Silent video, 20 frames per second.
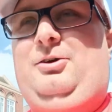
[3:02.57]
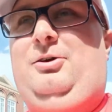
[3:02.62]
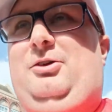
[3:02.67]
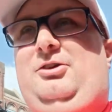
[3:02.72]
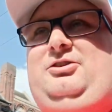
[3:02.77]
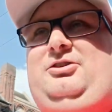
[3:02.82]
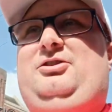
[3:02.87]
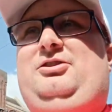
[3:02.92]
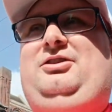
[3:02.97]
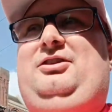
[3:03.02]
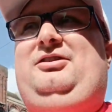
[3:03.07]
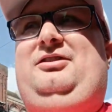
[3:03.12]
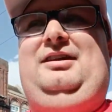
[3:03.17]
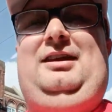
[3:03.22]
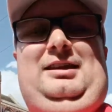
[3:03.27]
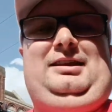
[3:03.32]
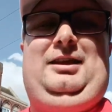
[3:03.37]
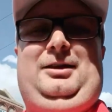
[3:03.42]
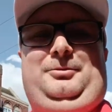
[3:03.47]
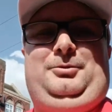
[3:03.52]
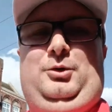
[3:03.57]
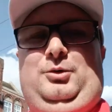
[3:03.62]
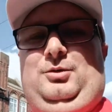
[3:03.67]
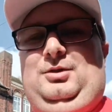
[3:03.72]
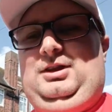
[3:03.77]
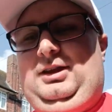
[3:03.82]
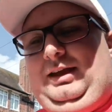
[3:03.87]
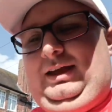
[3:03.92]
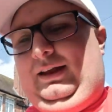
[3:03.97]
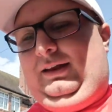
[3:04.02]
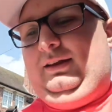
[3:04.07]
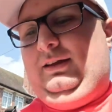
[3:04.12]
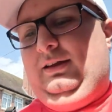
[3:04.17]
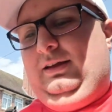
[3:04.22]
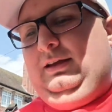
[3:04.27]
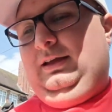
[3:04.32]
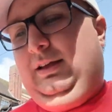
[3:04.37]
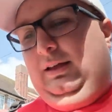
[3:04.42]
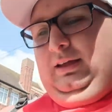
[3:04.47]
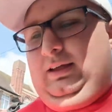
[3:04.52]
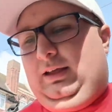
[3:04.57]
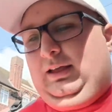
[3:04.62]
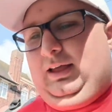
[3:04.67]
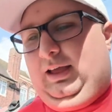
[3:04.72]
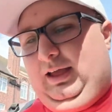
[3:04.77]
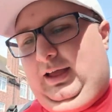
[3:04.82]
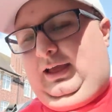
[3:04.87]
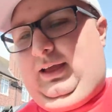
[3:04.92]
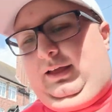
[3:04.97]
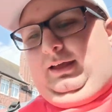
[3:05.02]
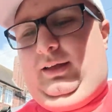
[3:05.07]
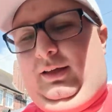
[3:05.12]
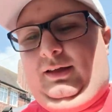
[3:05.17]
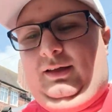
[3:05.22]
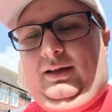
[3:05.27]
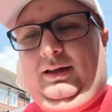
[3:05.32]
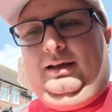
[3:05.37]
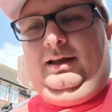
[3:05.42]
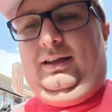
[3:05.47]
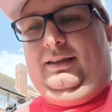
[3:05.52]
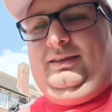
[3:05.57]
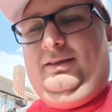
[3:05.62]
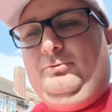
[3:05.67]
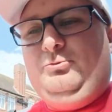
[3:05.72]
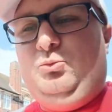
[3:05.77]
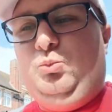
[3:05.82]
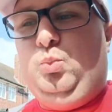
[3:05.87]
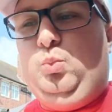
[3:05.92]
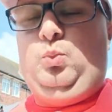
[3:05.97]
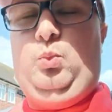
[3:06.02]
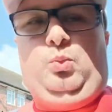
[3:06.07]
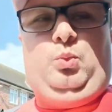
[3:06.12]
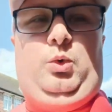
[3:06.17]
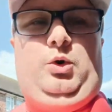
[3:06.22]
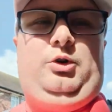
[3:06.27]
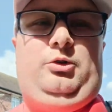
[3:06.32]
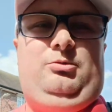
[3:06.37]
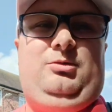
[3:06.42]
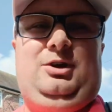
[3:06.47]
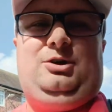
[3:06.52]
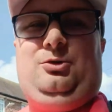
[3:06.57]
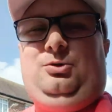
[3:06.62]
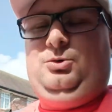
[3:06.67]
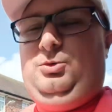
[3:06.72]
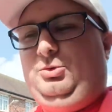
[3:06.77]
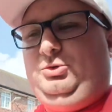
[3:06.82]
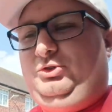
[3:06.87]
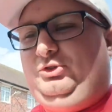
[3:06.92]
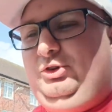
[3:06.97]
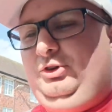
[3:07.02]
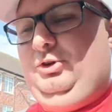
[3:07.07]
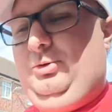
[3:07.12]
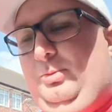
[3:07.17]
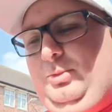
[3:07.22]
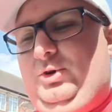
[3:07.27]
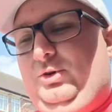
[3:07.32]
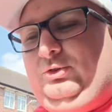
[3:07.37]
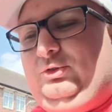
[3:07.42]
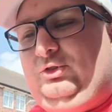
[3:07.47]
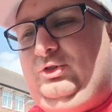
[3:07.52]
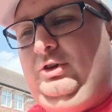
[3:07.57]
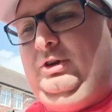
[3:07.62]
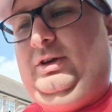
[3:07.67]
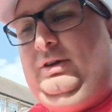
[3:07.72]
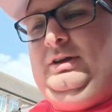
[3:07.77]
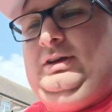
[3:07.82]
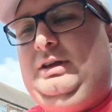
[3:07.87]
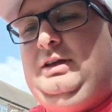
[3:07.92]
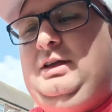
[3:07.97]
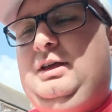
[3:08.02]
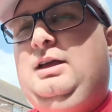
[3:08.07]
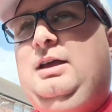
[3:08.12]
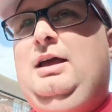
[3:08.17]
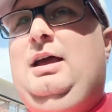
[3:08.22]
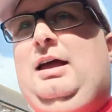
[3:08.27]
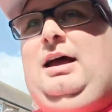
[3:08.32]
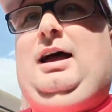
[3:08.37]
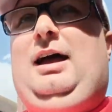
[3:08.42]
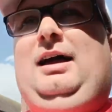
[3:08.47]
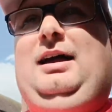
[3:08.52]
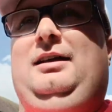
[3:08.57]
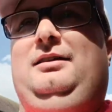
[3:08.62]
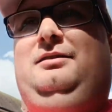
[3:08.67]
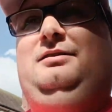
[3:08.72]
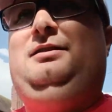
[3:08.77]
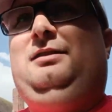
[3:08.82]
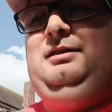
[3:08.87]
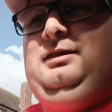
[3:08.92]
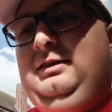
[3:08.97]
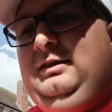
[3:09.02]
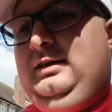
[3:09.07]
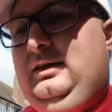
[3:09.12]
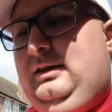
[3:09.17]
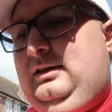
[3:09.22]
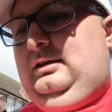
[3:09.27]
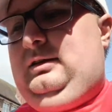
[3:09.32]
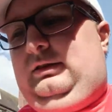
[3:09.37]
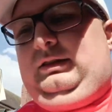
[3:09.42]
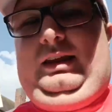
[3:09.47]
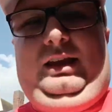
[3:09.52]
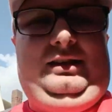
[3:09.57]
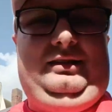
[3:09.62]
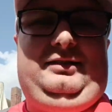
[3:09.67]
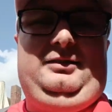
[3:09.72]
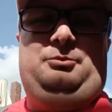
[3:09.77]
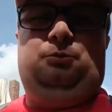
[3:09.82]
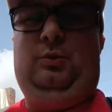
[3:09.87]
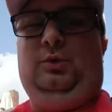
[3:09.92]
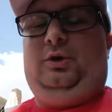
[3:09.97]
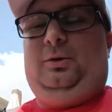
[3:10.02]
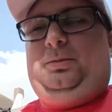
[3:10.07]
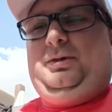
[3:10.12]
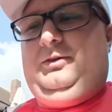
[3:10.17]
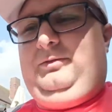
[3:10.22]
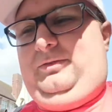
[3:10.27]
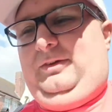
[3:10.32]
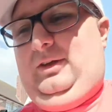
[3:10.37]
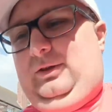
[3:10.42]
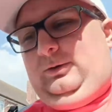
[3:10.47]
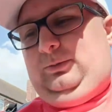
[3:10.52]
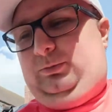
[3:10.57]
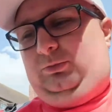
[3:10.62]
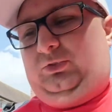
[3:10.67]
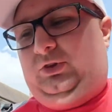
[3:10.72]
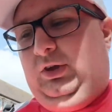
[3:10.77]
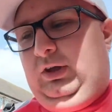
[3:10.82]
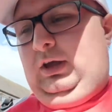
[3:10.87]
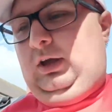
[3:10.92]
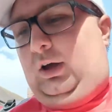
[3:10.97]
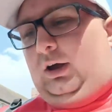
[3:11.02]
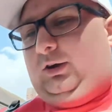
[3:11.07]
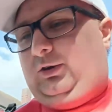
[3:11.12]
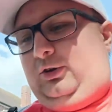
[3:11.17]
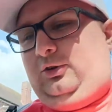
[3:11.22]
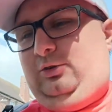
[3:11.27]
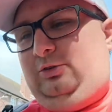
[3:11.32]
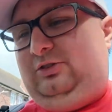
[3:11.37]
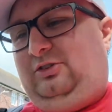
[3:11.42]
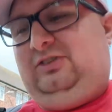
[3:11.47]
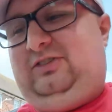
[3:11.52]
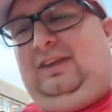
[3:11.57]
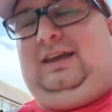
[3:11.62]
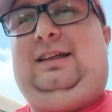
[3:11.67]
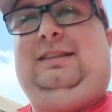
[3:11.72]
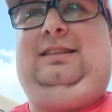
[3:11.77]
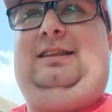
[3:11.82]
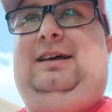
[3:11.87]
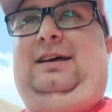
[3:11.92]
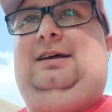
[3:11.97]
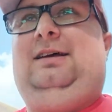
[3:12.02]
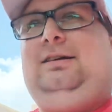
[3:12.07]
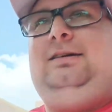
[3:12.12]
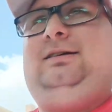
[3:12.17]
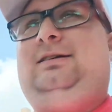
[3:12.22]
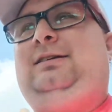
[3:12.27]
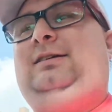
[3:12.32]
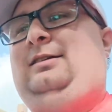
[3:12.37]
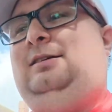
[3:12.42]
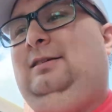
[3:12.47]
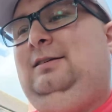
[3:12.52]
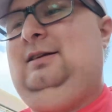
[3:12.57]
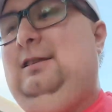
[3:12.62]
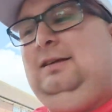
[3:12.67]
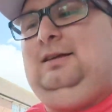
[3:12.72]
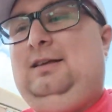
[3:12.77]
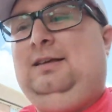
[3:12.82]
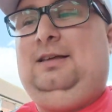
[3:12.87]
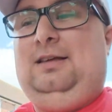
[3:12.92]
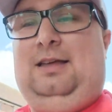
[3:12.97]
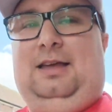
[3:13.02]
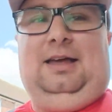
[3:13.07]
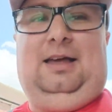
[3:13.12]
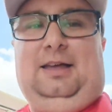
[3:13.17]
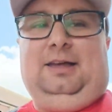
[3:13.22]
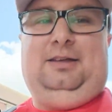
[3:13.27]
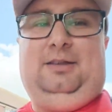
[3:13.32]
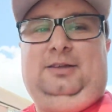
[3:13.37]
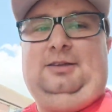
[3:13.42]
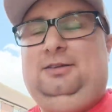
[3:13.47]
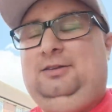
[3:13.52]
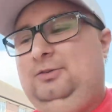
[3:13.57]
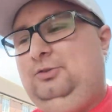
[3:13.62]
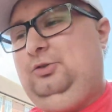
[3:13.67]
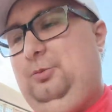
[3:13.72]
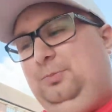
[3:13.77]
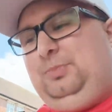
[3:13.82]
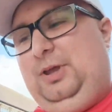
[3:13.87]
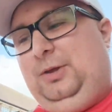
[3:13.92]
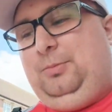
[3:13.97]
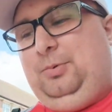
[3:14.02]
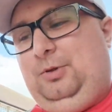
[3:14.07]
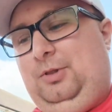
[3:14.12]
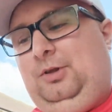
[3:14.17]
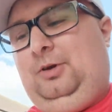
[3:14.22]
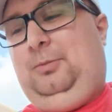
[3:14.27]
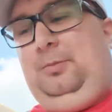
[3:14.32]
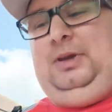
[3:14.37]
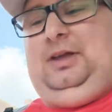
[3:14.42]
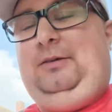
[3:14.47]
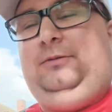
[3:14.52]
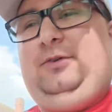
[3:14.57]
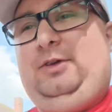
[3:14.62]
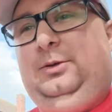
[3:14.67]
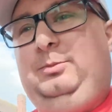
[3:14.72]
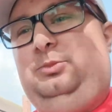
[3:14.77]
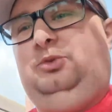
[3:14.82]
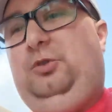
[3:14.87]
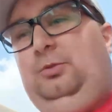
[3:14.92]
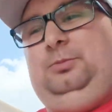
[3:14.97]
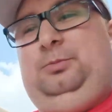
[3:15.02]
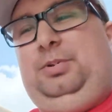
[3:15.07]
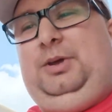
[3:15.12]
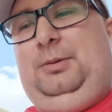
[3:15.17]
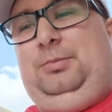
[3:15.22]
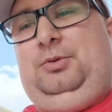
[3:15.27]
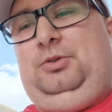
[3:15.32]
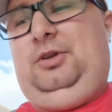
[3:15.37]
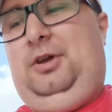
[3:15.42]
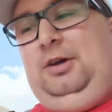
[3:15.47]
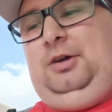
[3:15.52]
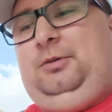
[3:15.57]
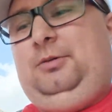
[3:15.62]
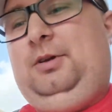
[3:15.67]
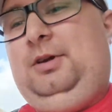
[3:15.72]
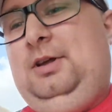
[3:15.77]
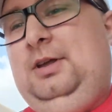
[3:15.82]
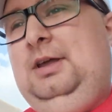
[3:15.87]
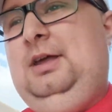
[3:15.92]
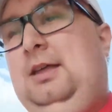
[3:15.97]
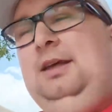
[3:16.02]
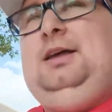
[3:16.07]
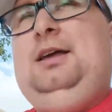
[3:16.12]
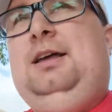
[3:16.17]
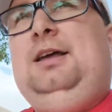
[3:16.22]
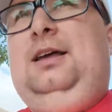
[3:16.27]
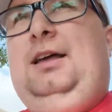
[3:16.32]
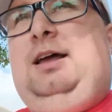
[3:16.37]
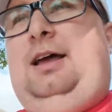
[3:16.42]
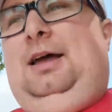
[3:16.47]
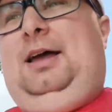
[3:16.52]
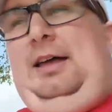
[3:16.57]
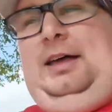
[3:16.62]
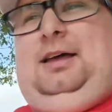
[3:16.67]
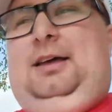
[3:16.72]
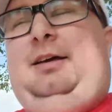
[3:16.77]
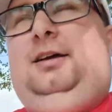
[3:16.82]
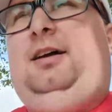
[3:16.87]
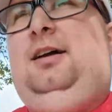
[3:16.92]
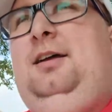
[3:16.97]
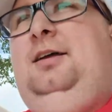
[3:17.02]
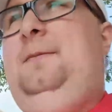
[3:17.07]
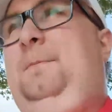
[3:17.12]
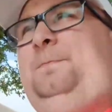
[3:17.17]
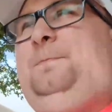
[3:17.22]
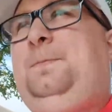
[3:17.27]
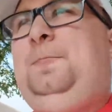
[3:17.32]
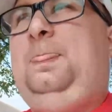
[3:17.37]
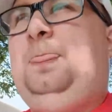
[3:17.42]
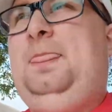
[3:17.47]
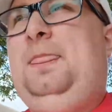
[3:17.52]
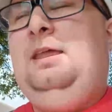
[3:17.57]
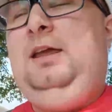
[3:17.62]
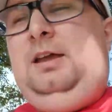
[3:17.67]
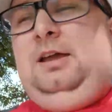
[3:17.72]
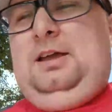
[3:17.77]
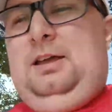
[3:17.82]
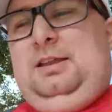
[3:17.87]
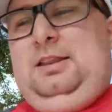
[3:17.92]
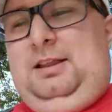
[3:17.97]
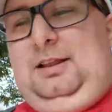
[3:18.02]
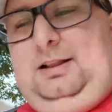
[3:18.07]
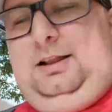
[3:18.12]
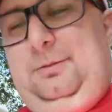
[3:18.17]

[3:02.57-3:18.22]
nice to see them all again. uh, I didn't want to record too much as they didn't want to be filmed. I can understand that. Uh, some people like being filmed, some people don't. Uh, the